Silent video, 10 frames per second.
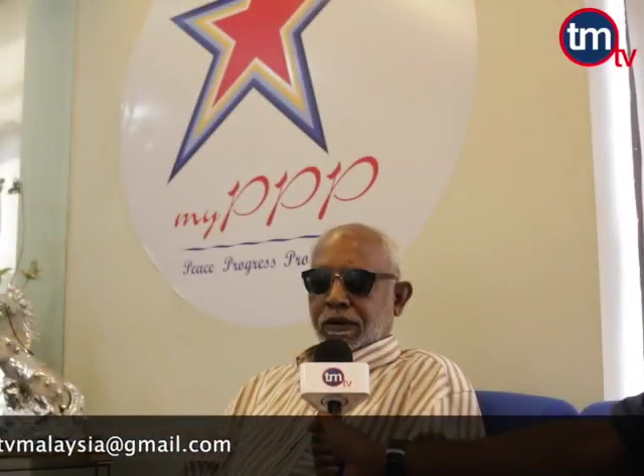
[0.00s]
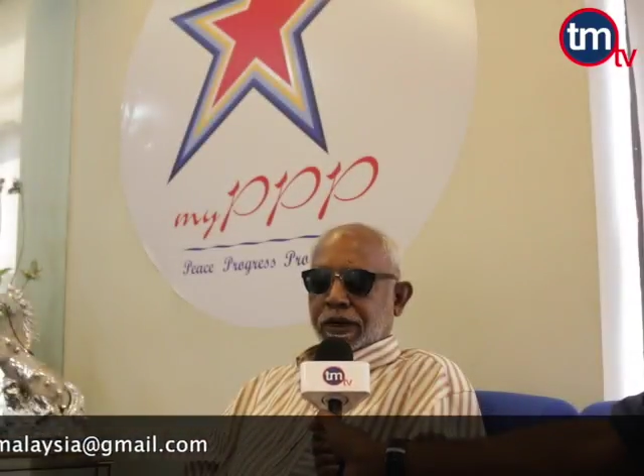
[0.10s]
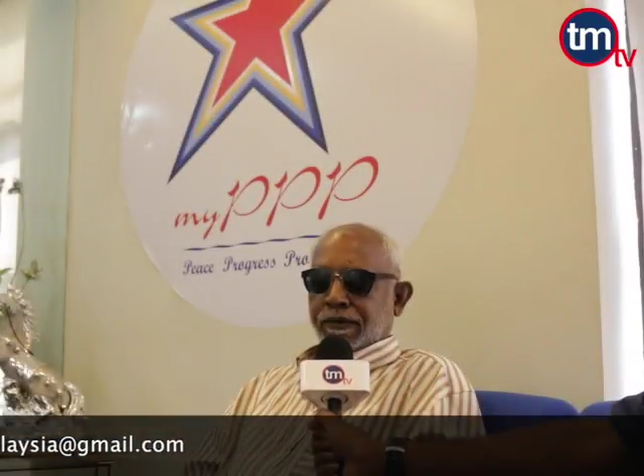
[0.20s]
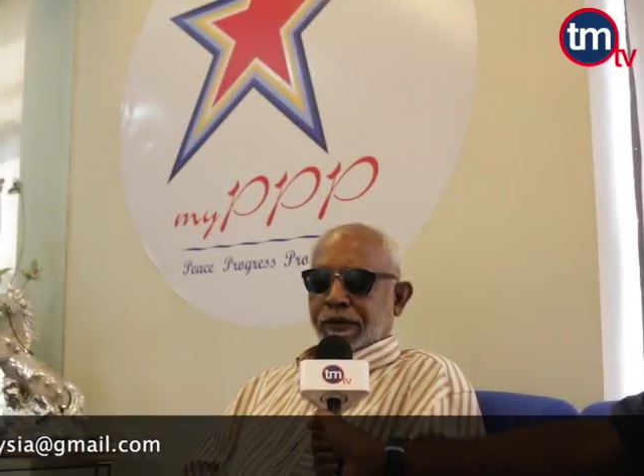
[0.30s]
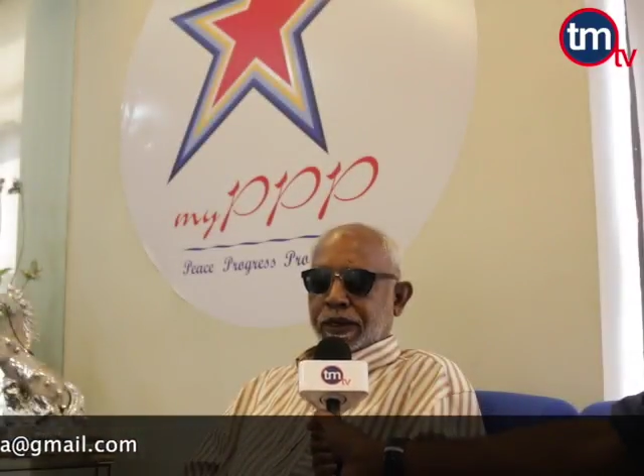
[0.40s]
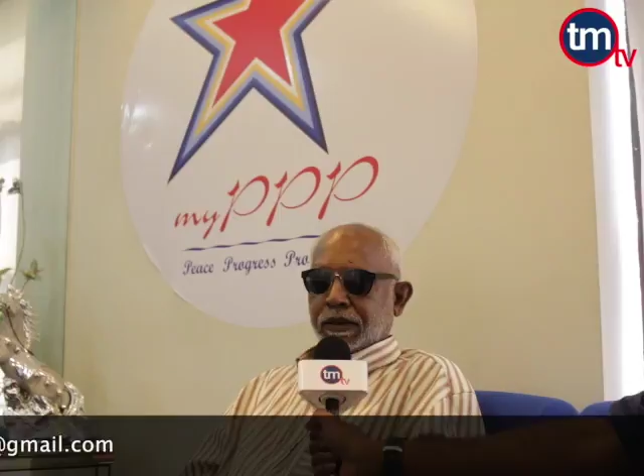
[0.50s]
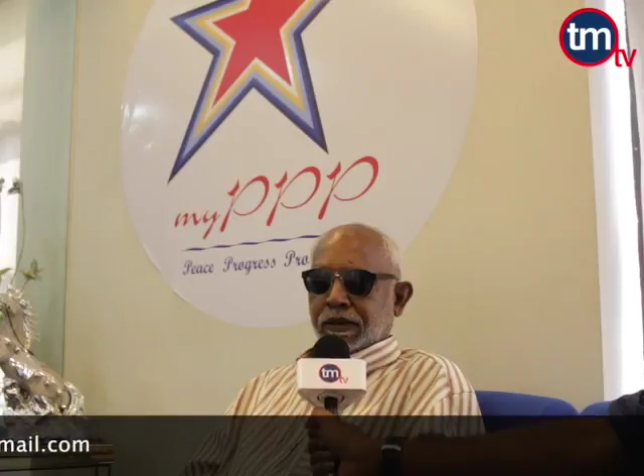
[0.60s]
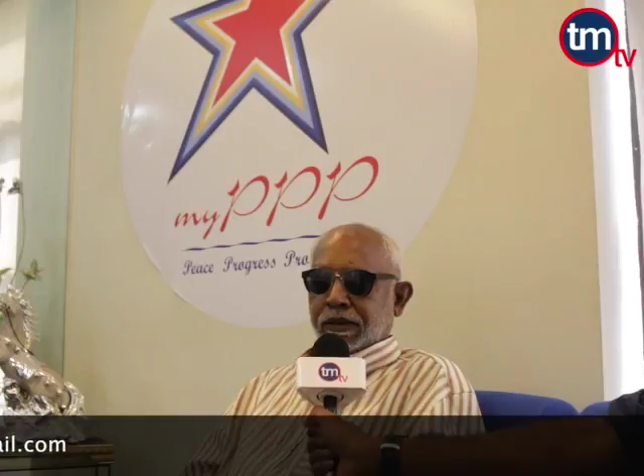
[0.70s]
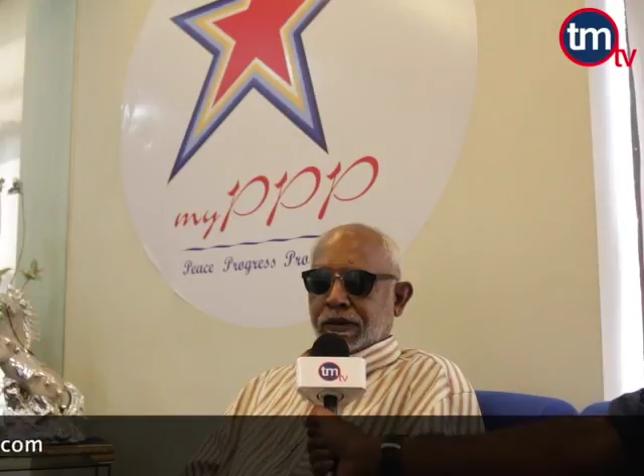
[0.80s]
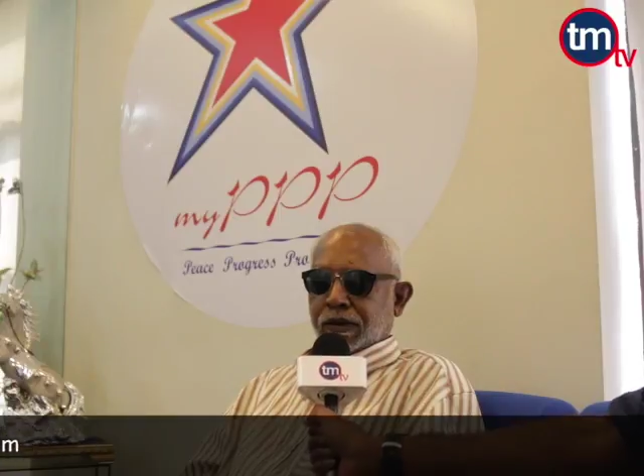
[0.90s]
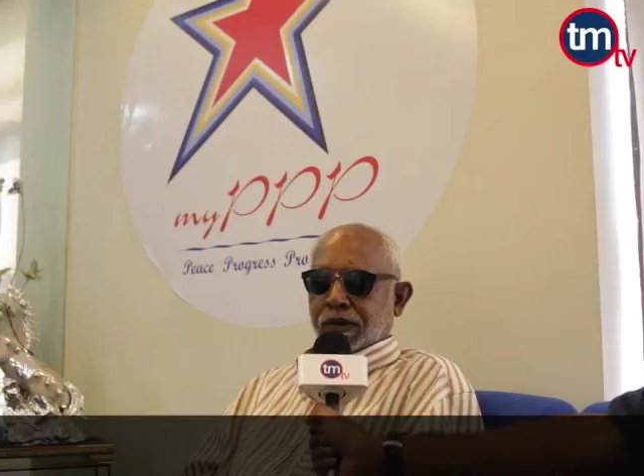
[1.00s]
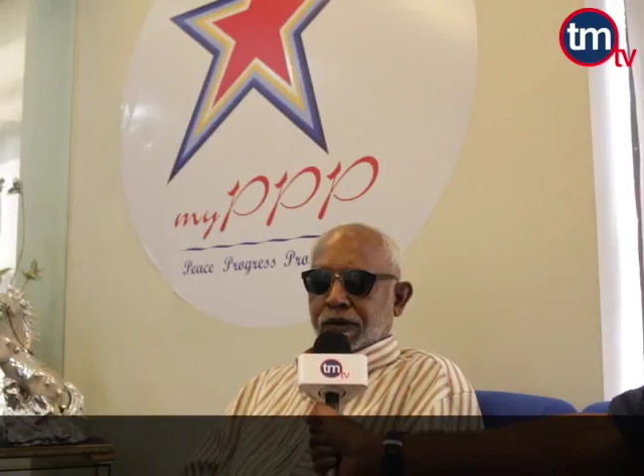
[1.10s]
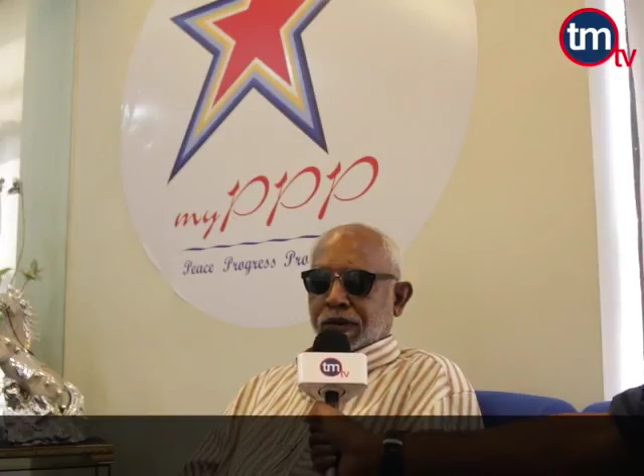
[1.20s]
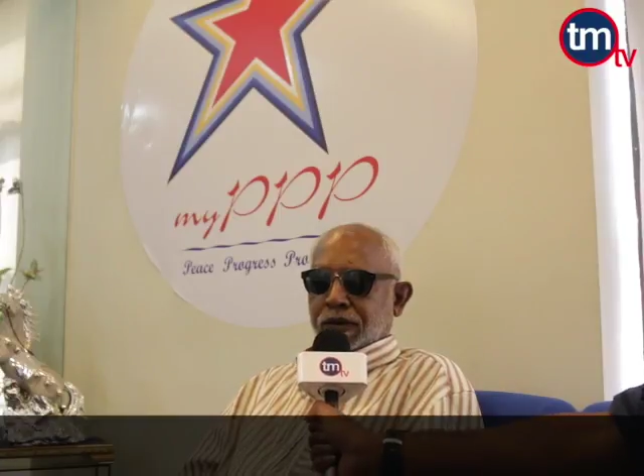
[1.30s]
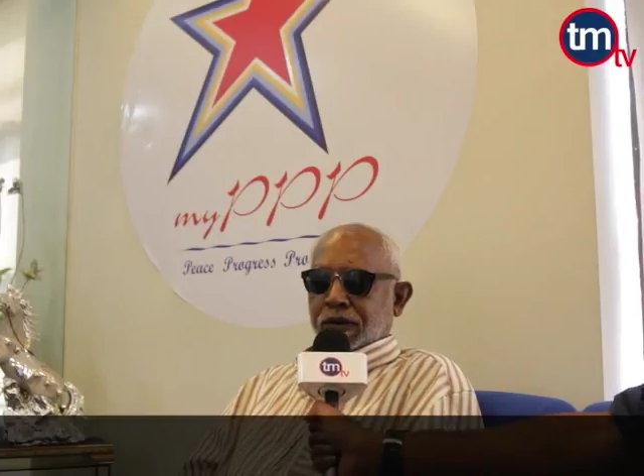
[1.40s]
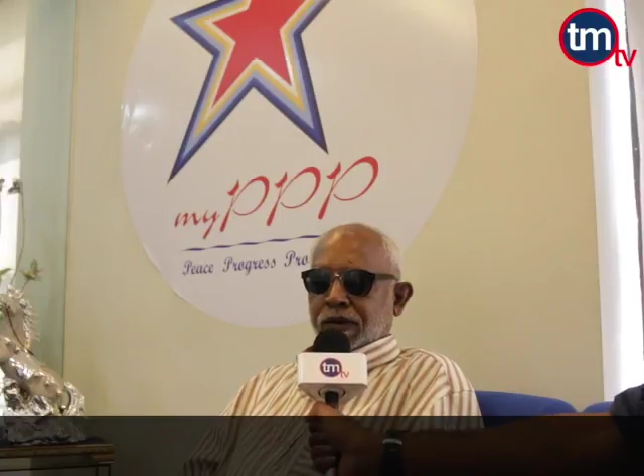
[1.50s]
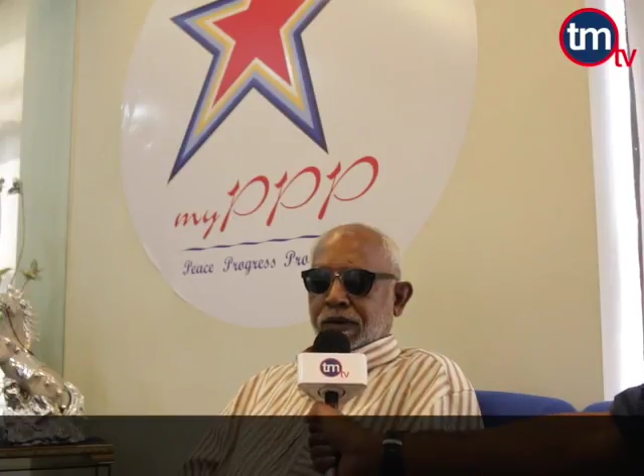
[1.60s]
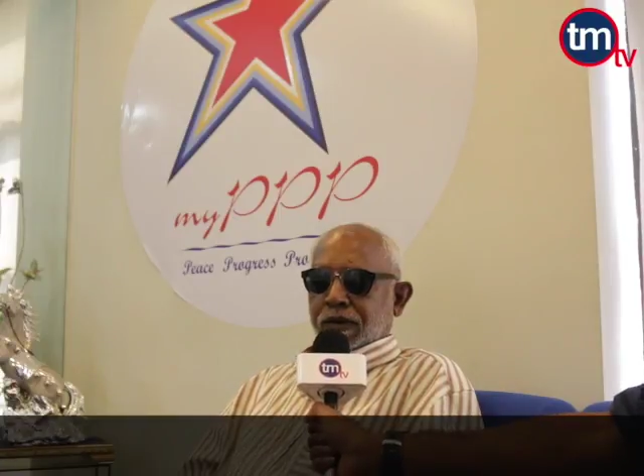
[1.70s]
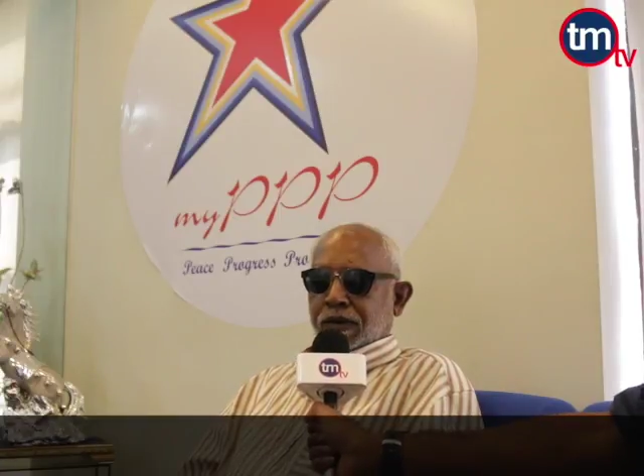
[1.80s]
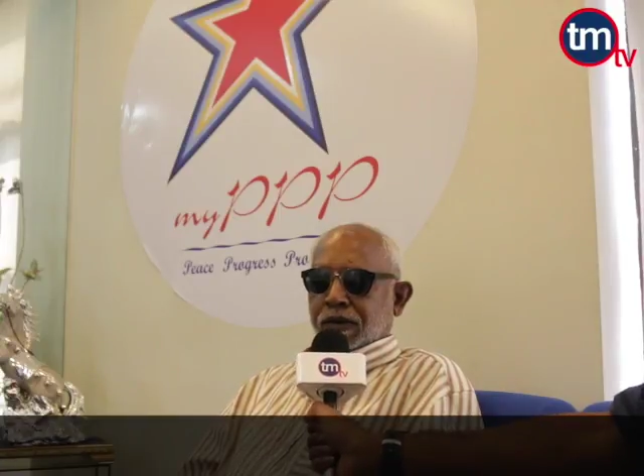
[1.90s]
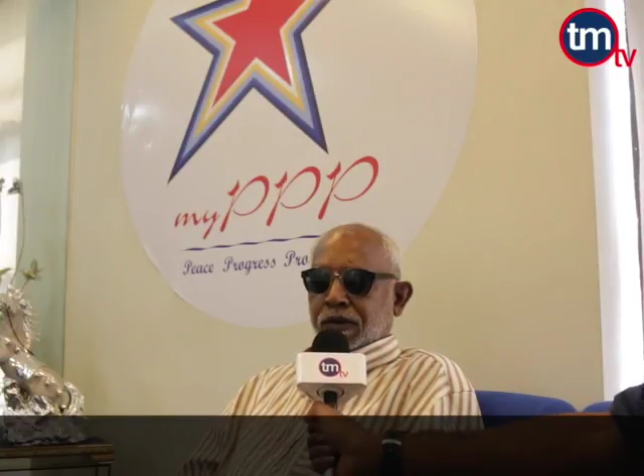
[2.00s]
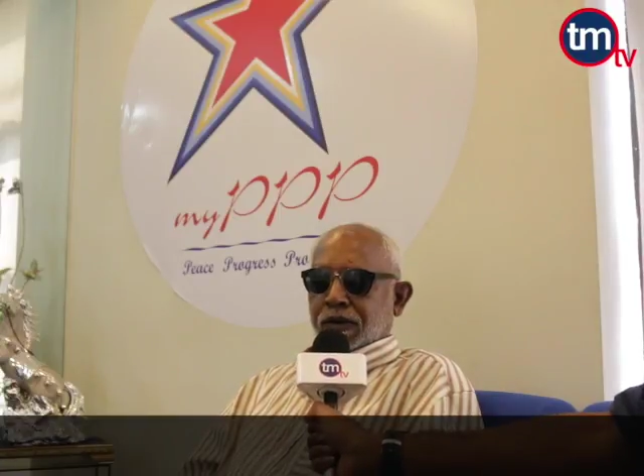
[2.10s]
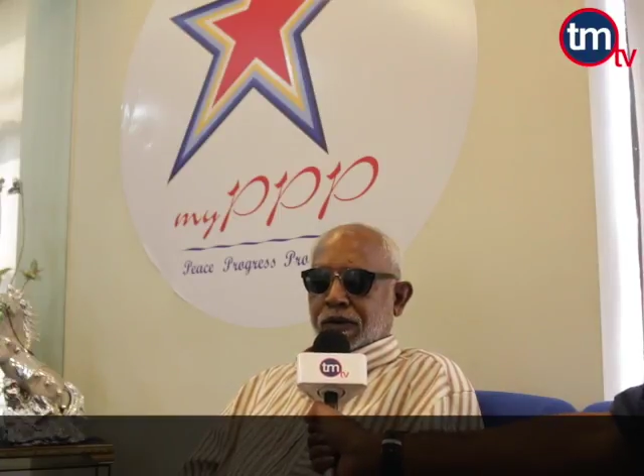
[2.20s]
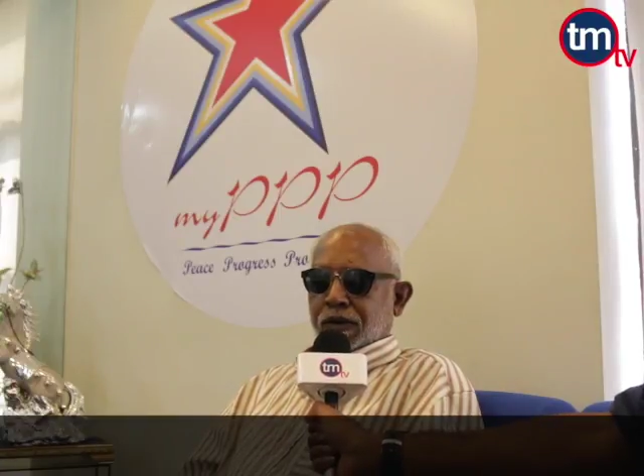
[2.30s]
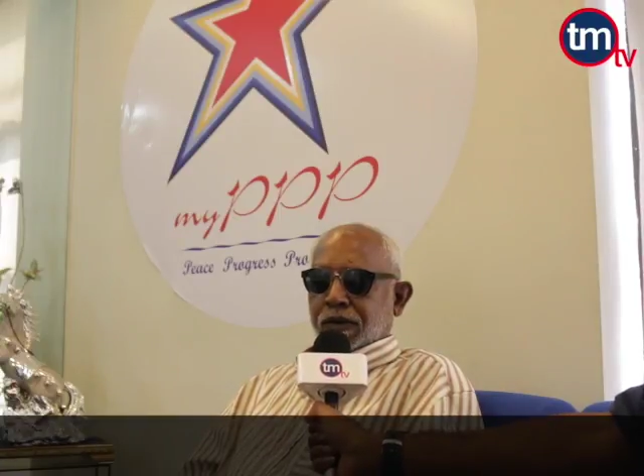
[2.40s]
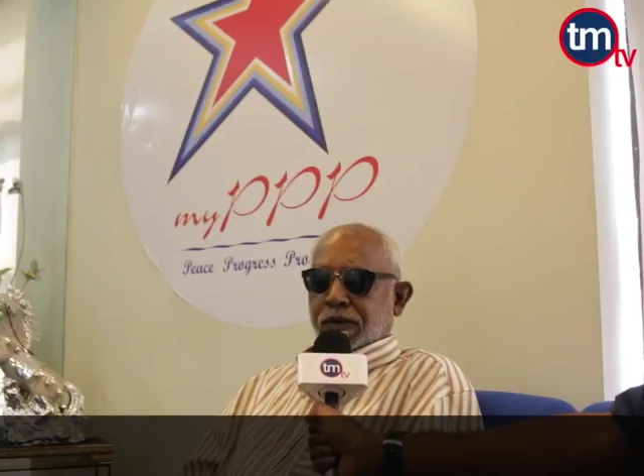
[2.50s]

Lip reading: don't have money also. So